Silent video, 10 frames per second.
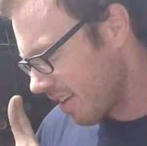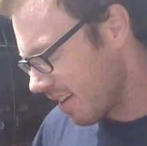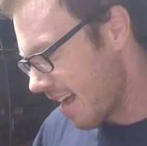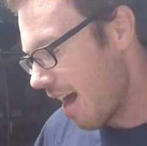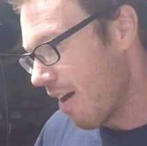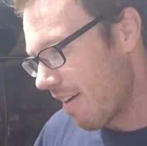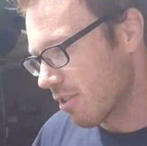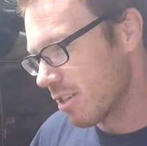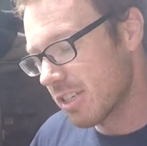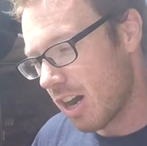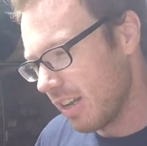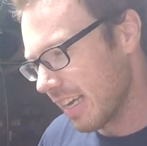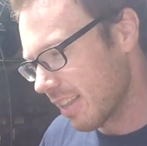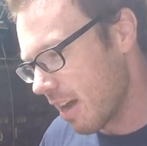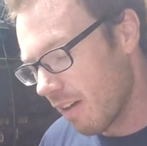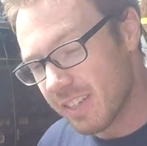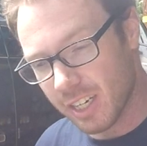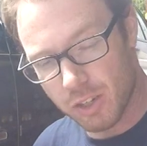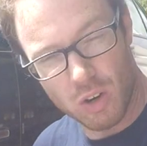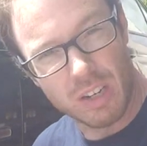Now after installing the offset
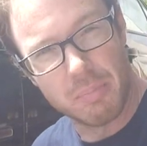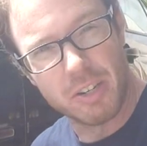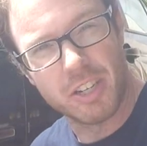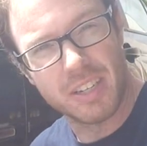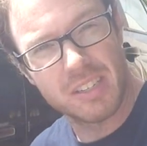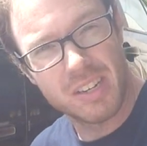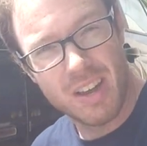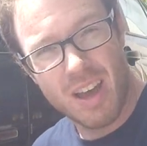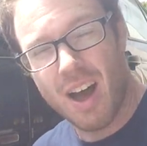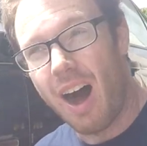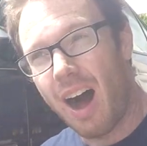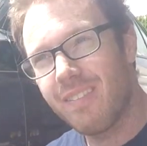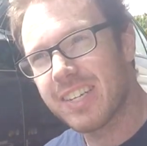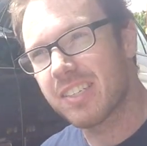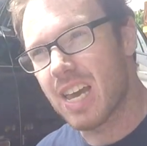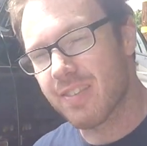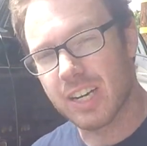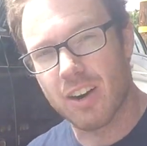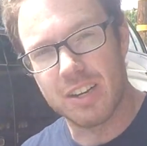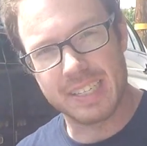control arm bushings. Obviously every
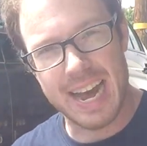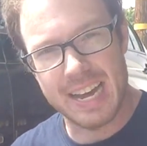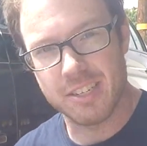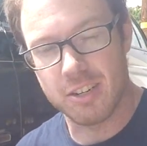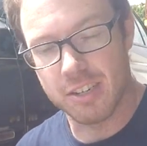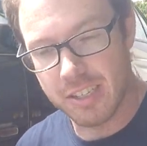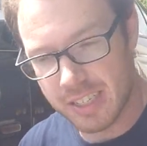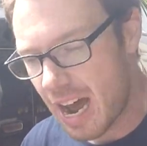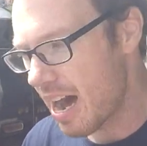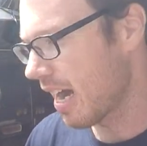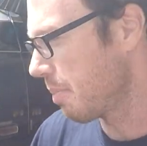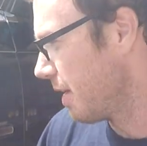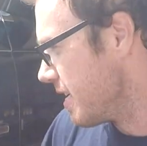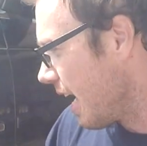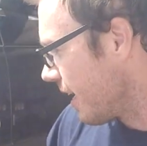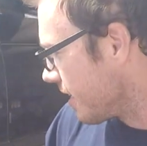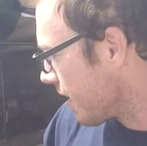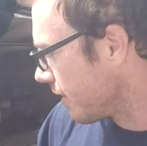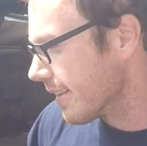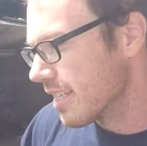car has caster stock, but not
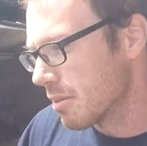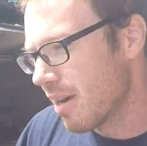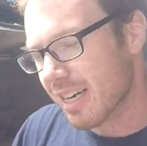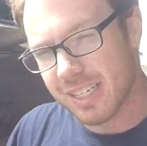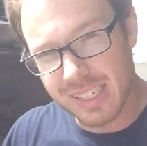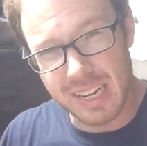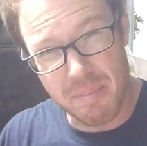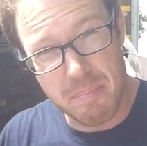nearly this much. This is a